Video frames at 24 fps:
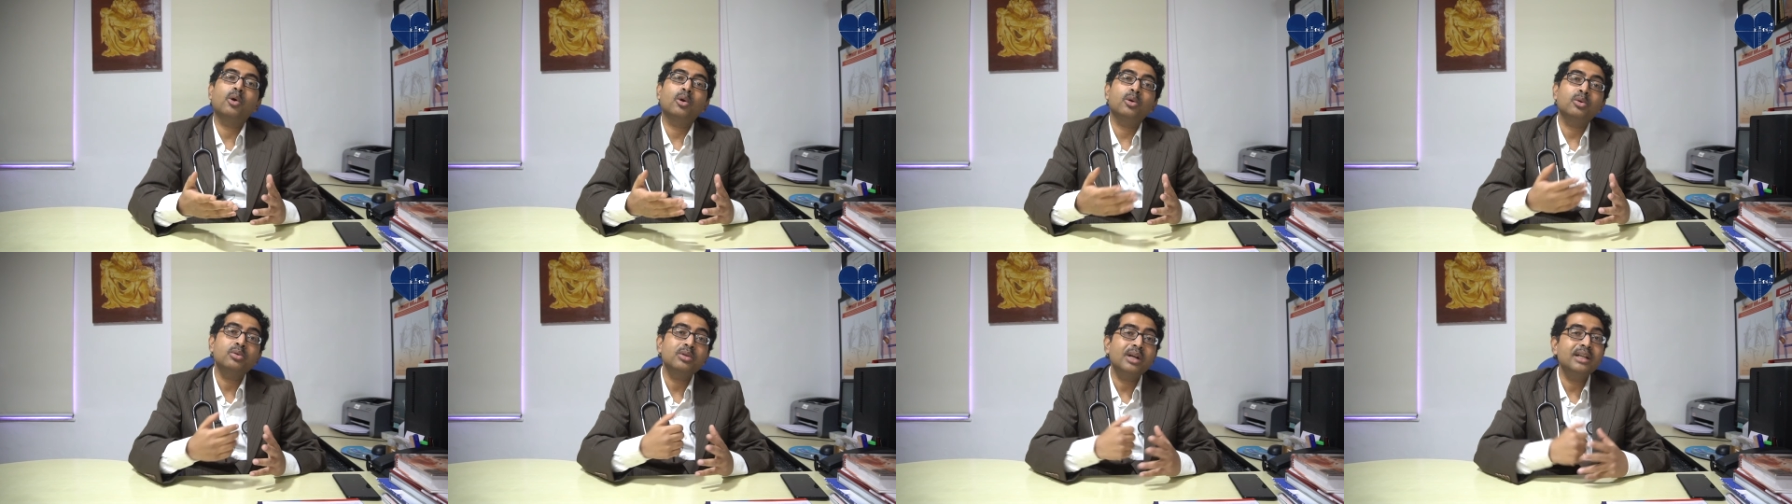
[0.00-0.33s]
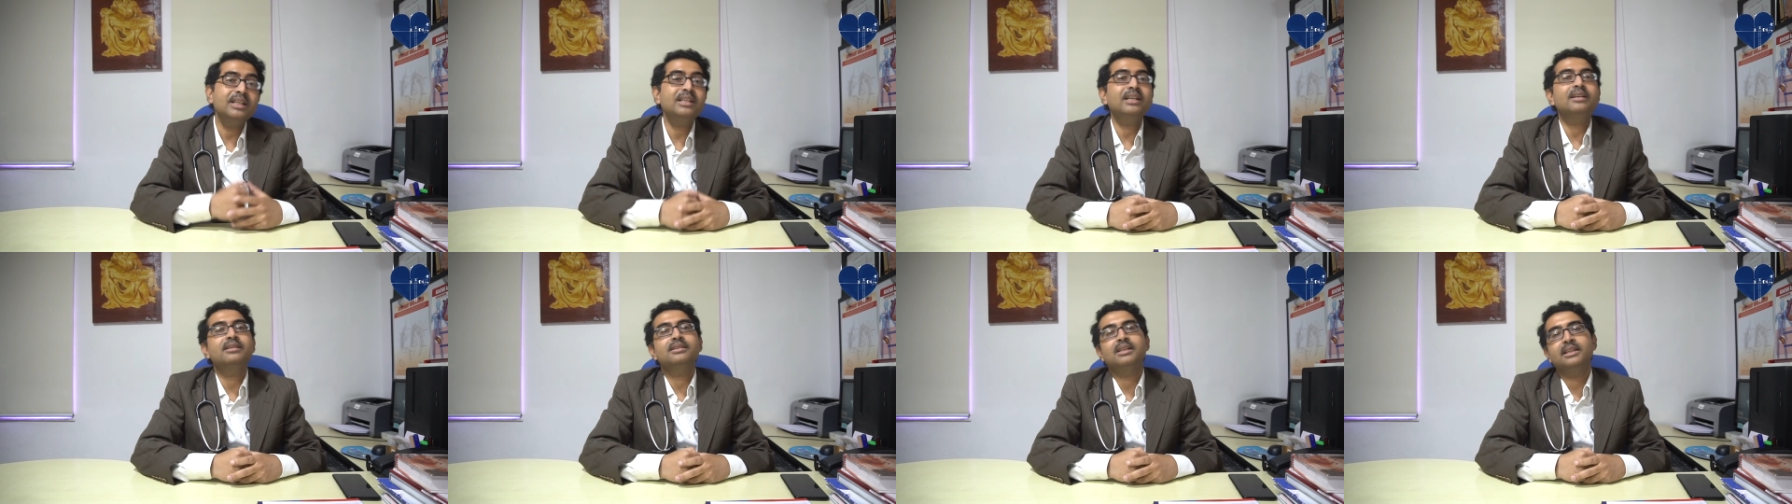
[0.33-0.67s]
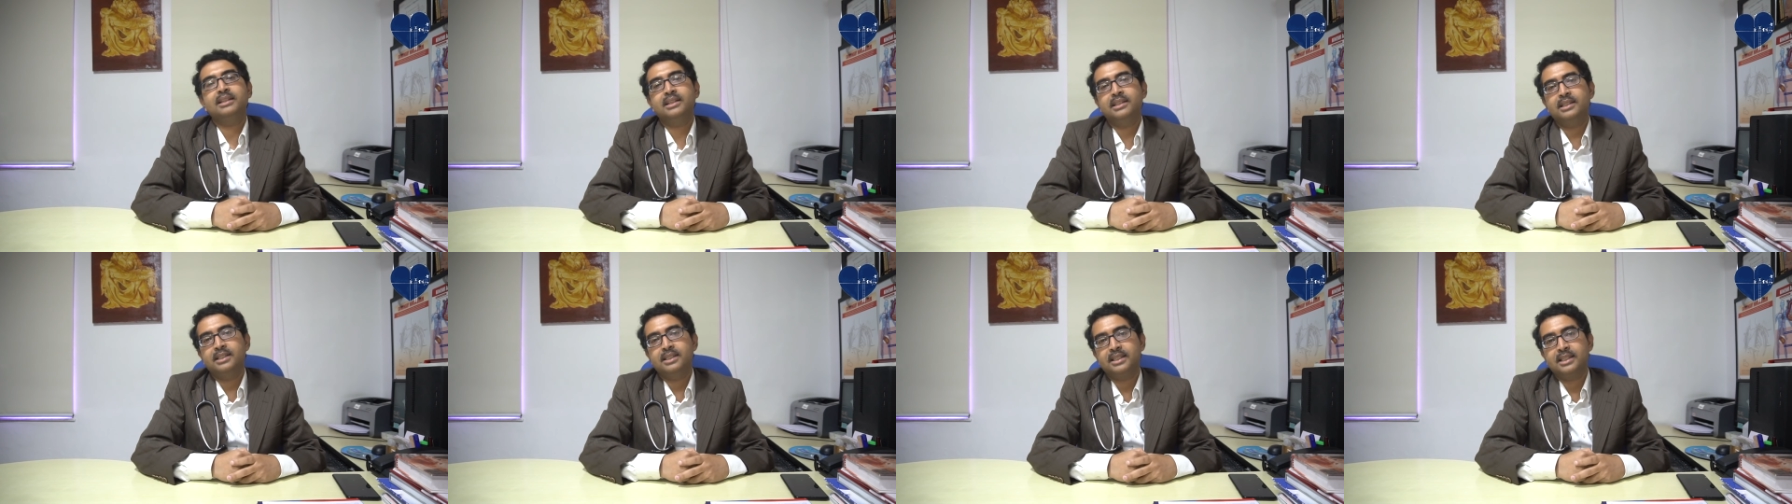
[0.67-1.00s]
coronary
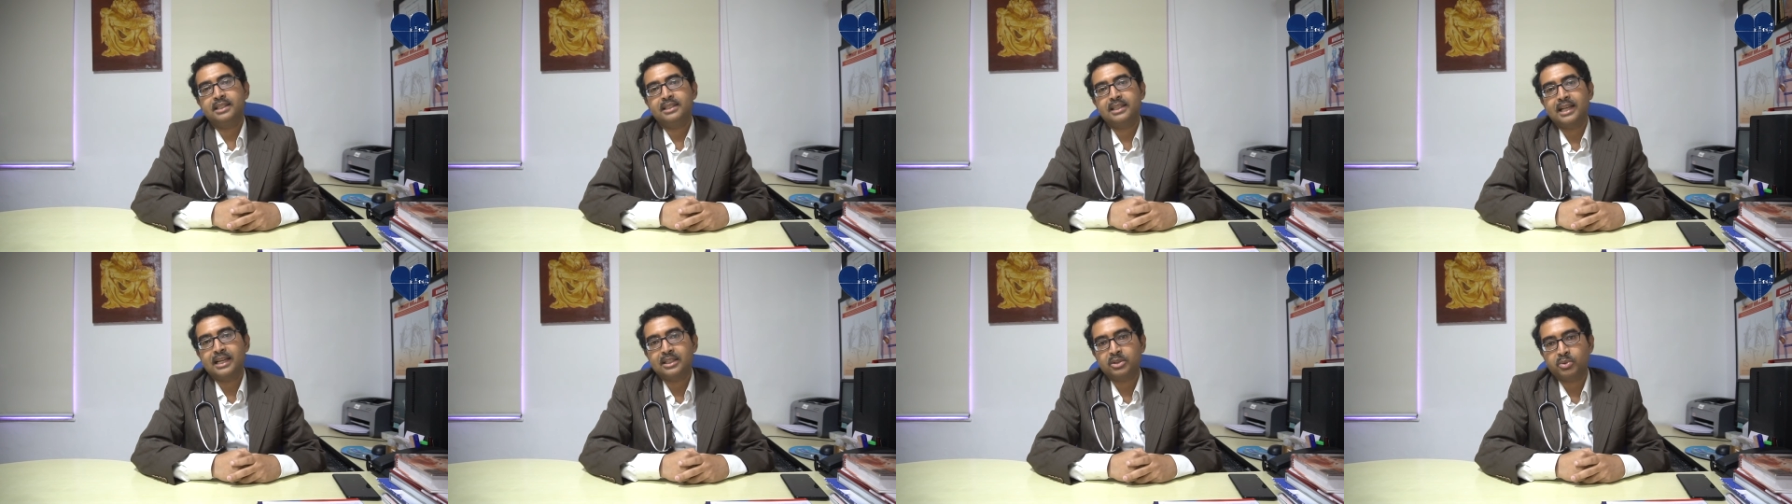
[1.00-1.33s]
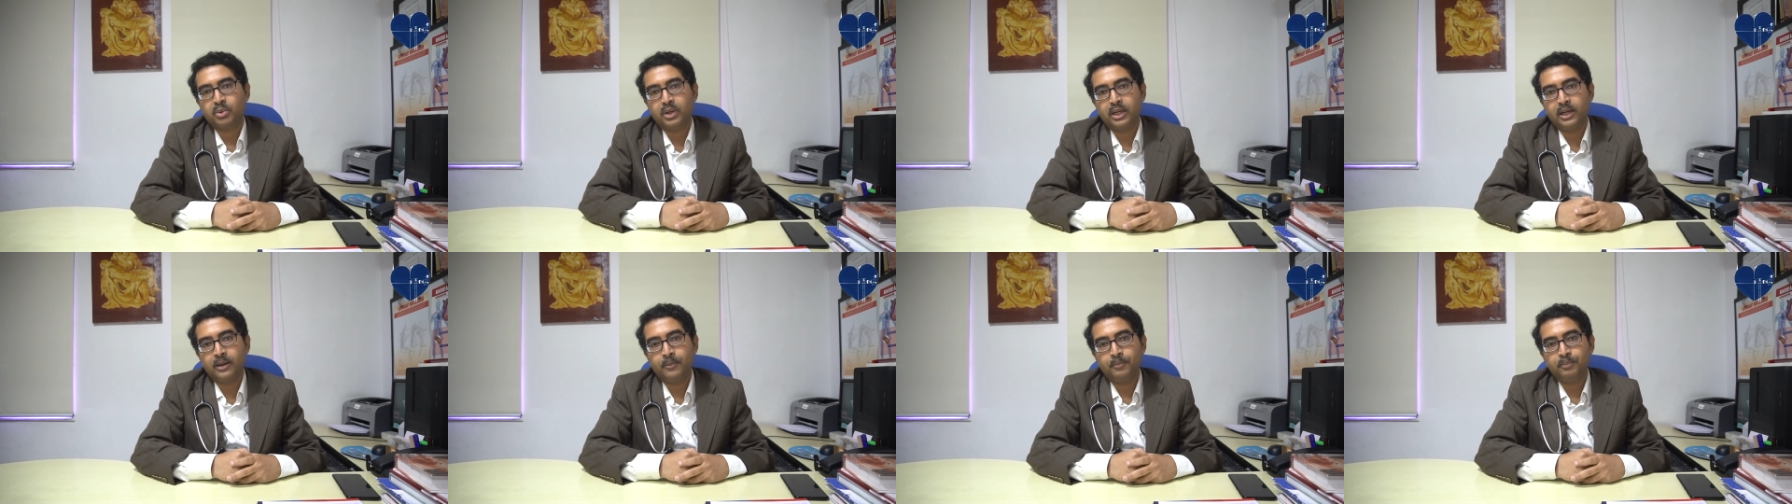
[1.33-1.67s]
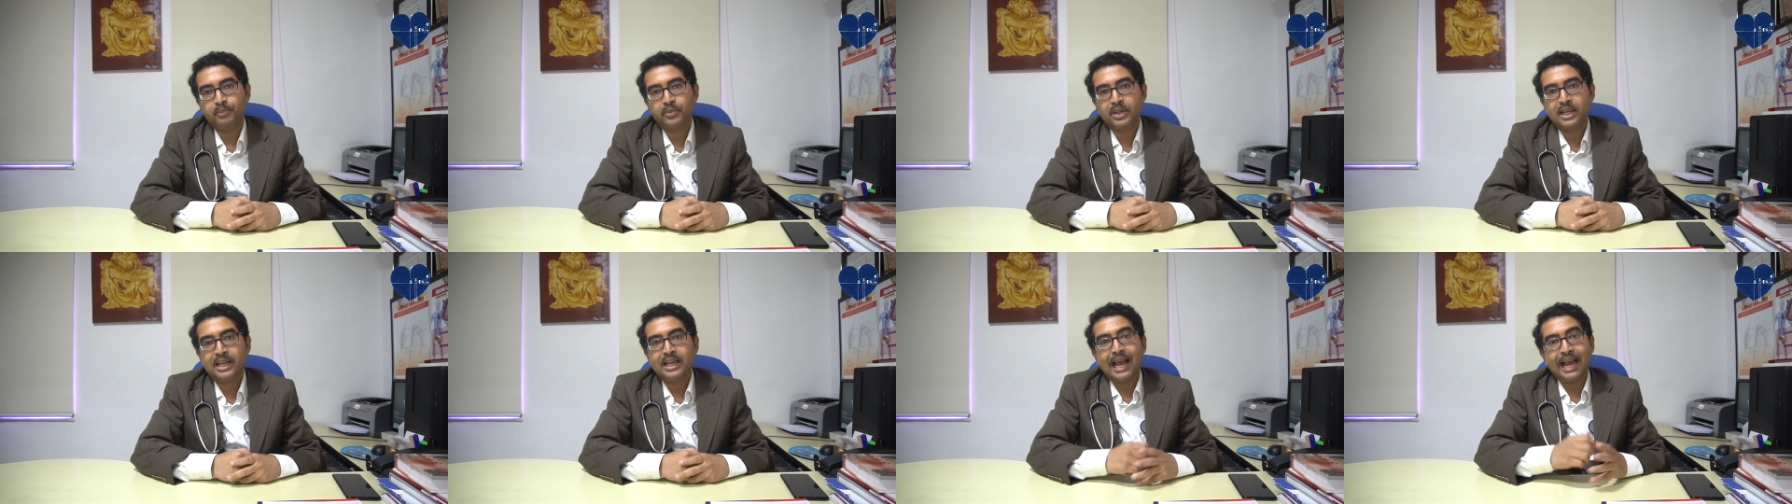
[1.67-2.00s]
artery disease as well,
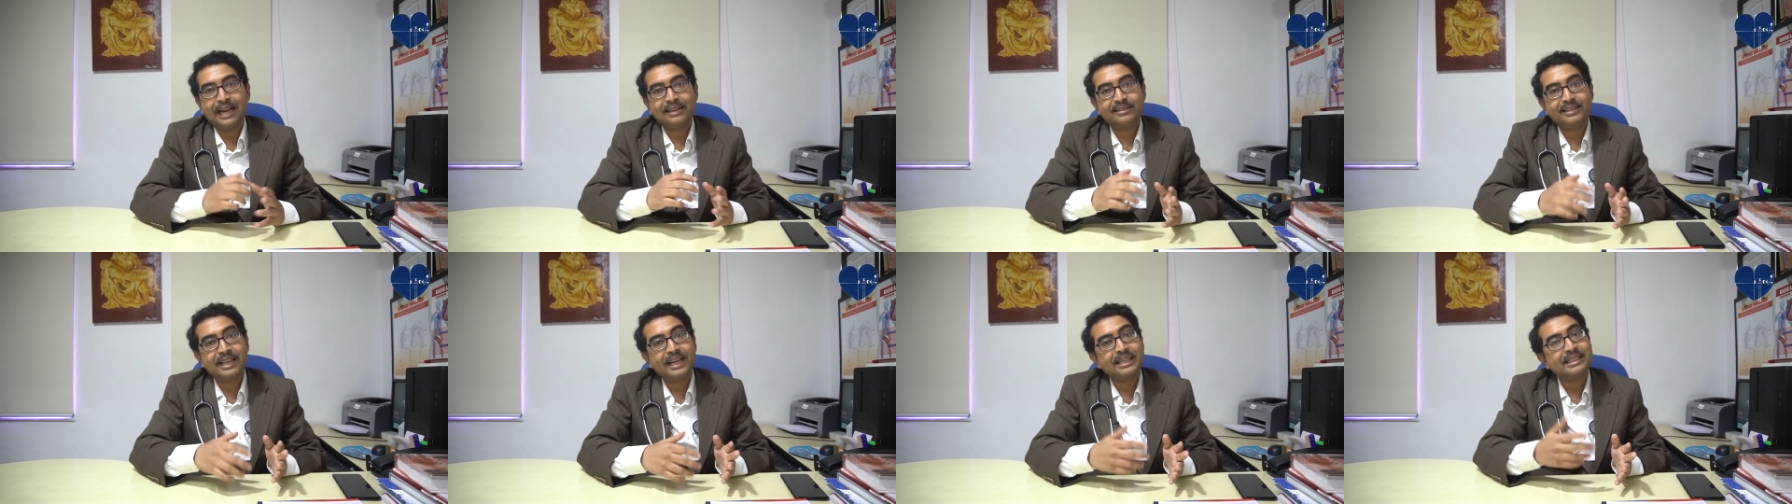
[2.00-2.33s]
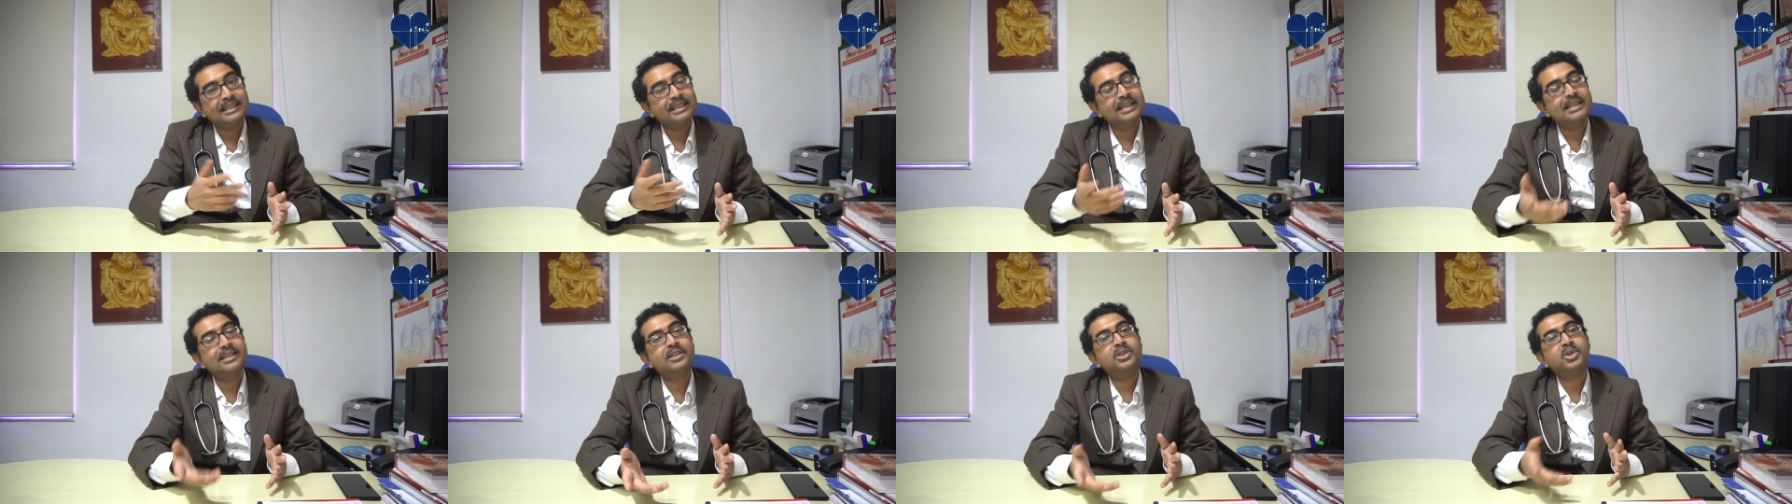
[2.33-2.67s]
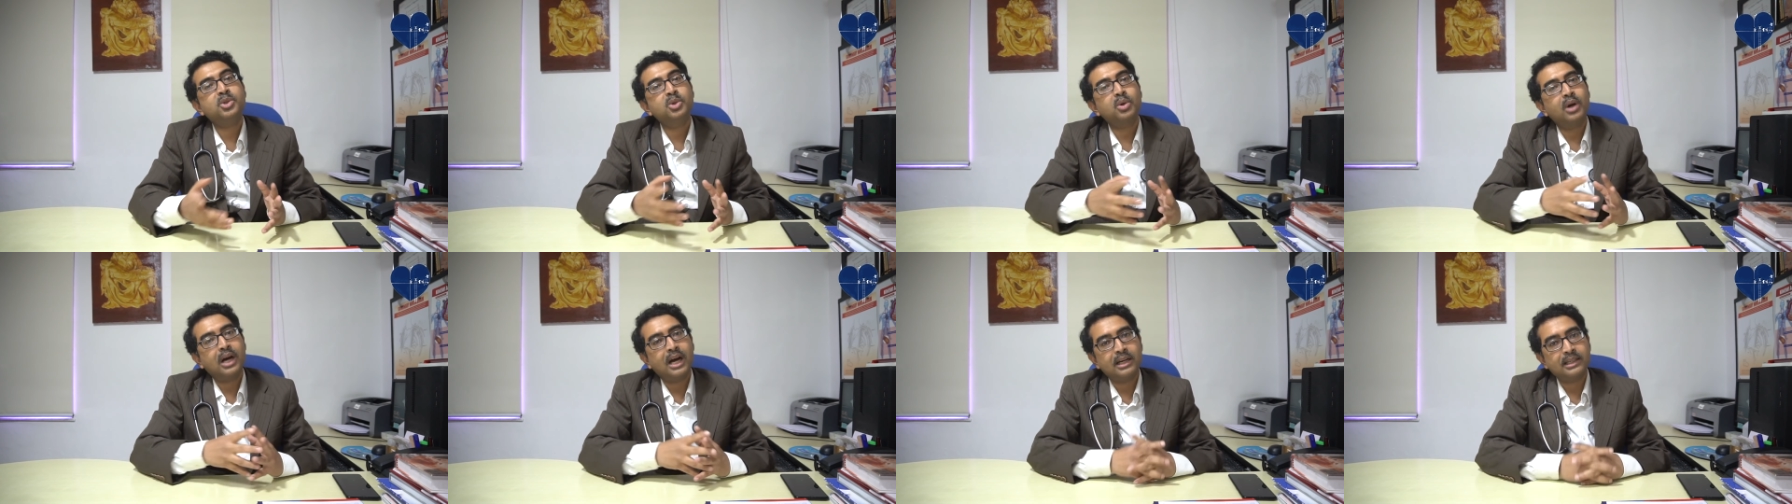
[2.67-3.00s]
and that leads
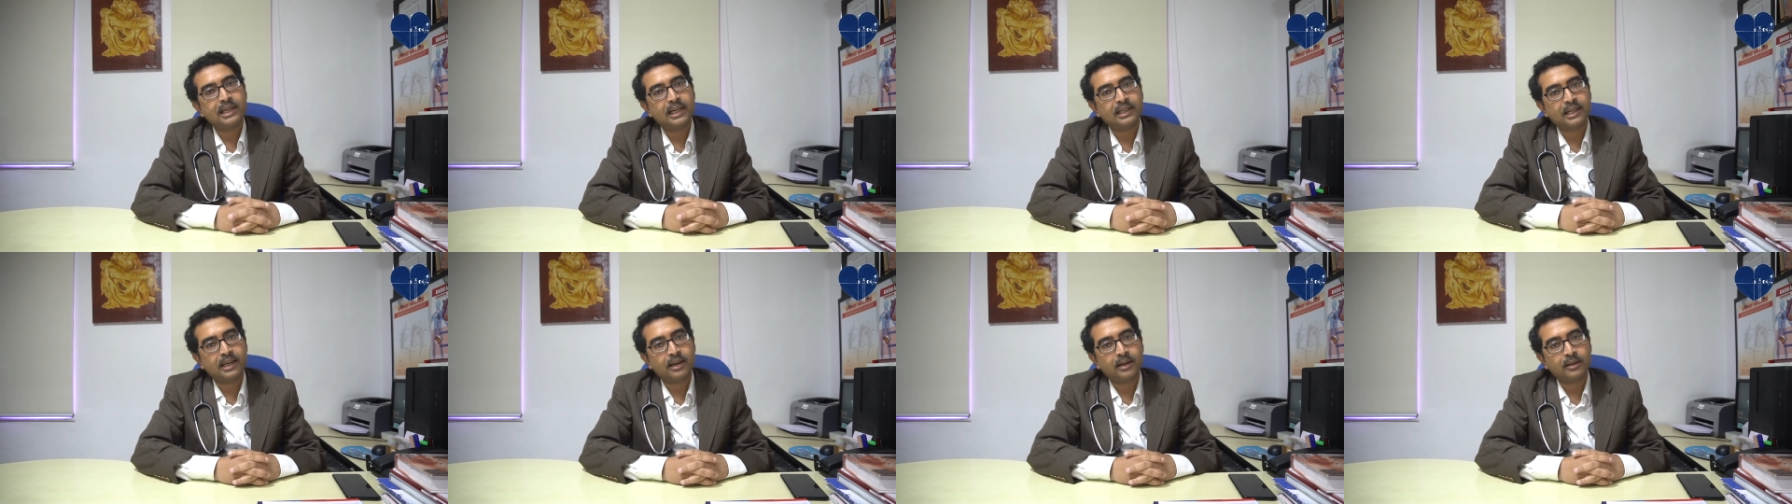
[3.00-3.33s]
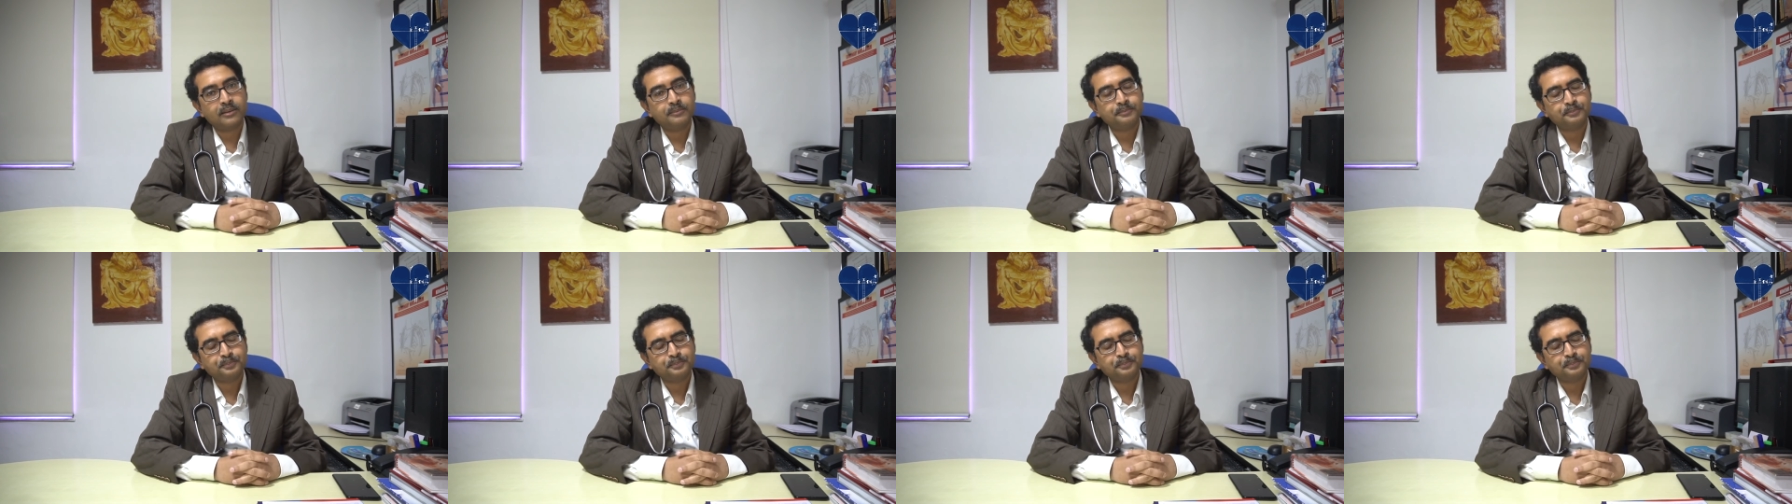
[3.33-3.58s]
to heart attack.